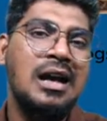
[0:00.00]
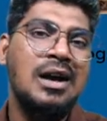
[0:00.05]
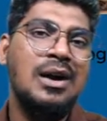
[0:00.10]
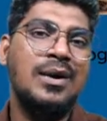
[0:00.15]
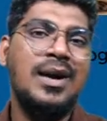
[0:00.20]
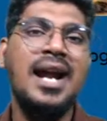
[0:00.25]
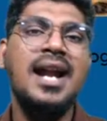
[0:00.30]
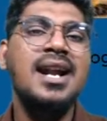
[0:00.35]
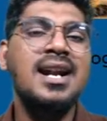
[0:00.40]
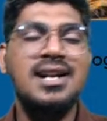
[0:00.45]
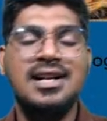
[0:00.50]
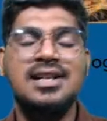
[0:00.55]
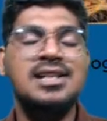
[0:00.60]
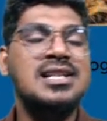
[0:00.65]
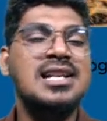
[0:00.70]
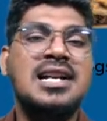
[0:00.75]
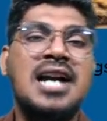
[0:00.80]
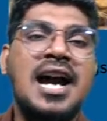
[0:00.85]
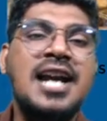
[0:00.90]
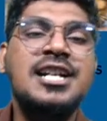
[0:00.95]
Okay, it
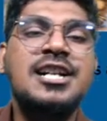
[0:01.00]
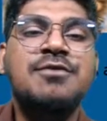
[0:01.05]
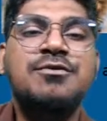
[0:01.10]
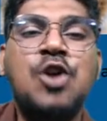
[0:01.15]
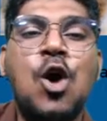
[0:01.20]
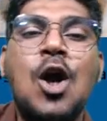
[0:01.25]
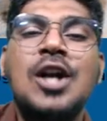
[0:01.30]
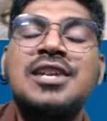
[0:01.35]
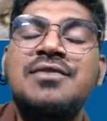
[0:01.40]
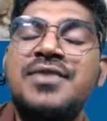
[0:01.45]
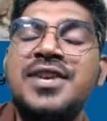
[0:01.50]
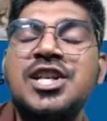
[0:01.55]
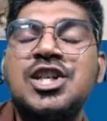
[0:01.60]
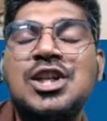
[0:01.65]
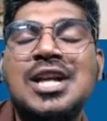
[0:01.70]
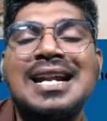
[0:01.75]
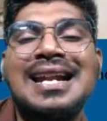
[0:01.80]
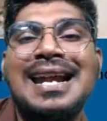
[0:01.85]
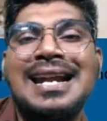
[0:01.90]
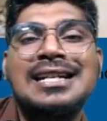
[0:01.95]
is a kind of the
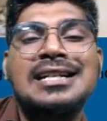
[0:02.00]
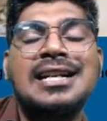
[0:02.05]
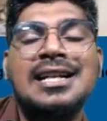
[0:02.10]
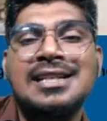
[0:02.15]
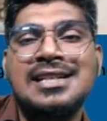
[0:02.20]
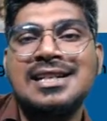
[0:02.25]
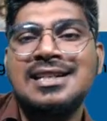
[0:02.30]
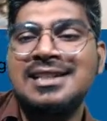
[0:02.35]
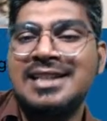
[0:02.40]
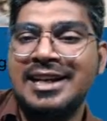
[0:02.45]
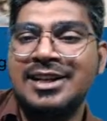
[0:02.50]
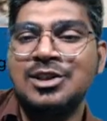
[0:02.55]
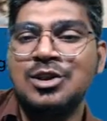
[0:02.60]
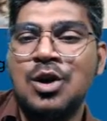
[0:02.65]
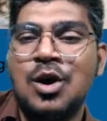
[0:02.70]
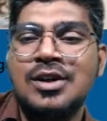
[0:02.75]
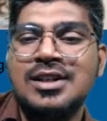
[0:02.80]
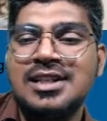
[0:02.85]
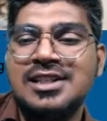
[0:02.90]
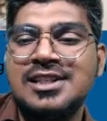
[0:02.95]
artificial intelligence
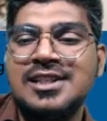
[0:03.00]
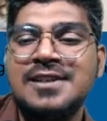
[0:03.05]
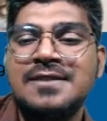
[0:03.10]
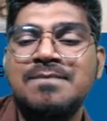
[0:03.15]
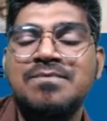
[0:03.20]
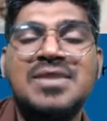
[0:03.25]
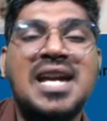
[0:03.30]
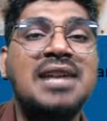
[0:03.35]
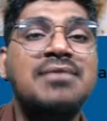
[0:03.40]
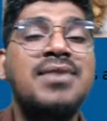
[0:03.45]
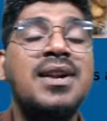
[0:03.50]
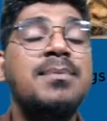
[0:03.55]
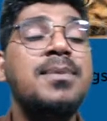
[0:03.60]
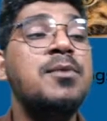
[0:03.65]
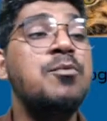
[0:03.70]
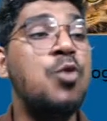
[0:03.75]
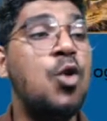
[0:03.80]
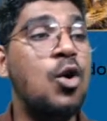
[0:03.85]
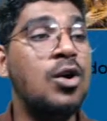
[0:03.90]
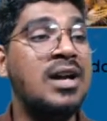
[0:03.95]
technology that will be
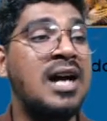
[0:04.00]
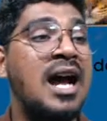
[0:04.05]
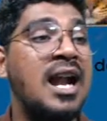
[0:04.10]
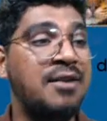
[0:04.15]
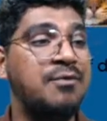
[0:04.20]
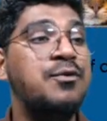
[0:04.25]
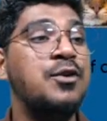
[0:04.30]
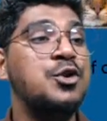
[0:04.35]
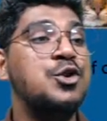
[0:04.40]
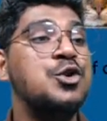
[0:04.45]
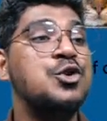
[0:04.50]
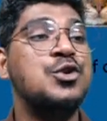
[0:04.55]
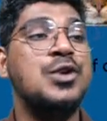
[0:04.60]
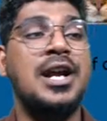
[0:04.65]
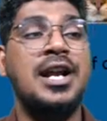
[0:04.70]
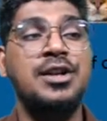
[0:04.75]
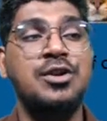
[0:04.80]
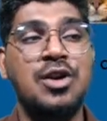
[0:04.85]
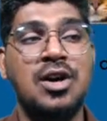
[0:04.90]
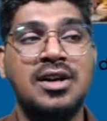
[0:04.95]
more helpful to
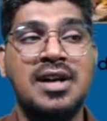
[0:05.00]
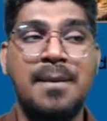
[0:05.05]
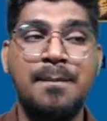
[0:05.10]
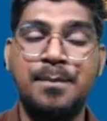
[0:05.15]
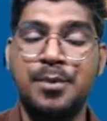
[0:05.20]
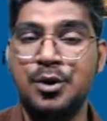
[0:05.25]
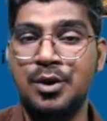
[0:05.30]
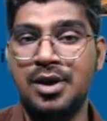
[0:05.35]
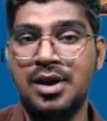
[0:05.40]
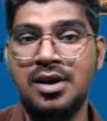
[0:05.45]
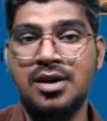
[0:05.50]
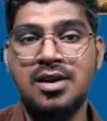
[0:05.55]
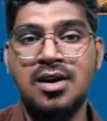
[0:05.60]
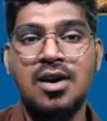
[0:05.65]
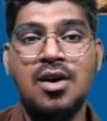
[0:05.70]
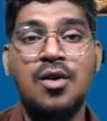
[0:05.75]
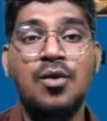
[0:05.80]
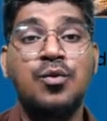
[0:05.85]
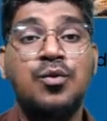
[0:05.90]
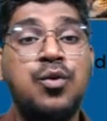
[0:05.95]
train your
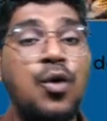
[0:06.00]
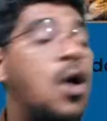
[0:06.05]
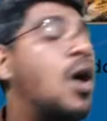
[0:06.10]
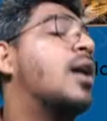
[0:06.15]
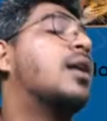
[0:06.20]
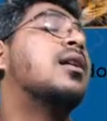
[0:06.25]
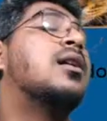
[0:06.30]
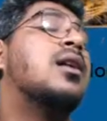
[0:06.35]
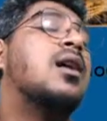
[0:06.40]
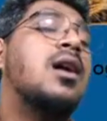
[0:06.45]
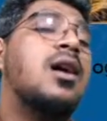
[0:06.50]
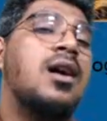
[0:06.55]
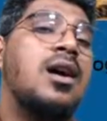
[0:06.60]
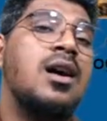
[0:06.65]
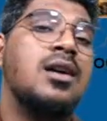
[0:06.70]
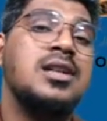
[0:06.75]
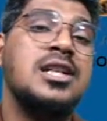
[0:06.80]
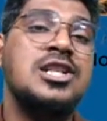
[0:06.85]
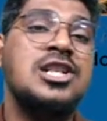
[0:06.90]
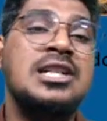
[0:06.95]
computer for
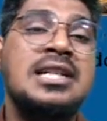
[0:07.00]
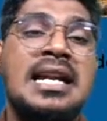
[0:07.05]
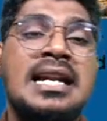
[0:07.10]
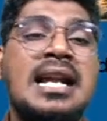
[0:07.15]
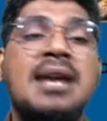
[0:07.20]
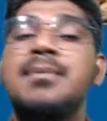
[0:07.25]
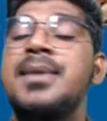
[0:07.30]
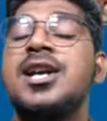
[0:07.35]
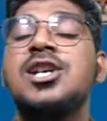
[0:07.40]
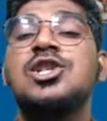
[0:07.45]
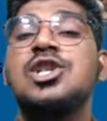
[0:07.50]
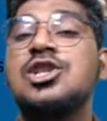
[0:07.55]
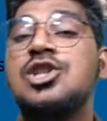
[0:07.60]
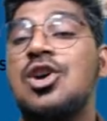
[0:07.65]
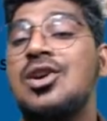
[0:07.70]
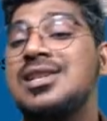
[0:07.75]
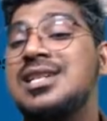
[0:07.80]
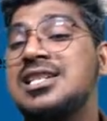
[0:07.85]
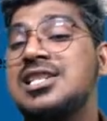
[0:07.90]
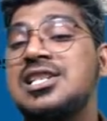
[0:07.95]
digital images
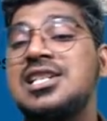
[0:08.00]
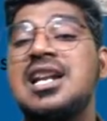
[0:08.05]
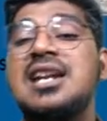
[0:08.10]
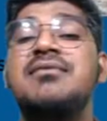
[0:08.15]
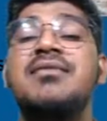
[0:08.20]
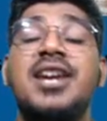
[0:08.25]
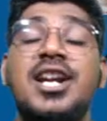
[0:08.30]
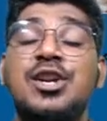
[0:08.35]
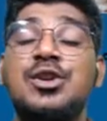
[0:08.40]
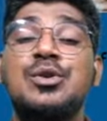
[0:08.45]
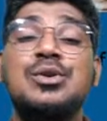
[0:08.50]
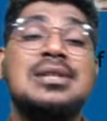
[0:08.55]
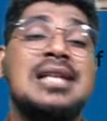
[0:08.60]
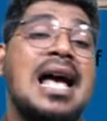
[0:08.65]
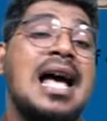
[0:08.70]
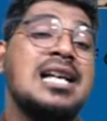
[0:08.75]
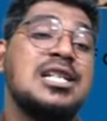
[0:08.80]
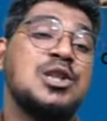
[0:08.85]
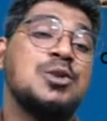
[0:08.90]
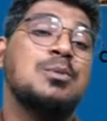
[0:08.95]
or digital videos
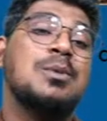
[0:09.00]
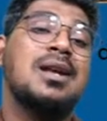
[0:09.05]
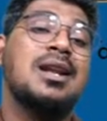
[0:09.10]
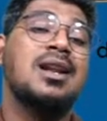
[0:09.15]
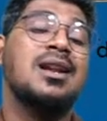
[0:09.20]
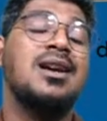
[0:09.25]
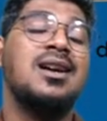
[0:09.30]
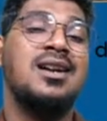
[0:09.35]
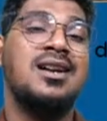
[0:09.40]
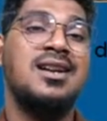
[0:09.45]
as well.